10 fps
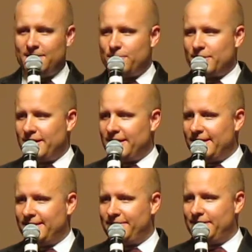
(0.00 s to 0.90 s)
we're going to
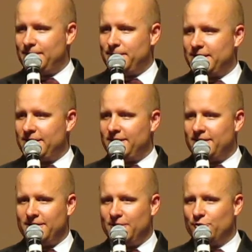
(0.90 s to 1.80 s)
end. If
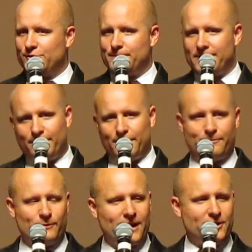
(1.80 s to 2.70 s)
anybody knows me
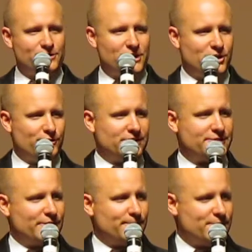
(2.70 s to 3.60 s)
with what I usually do, it's
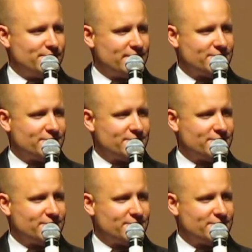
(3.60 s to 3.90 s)
film music.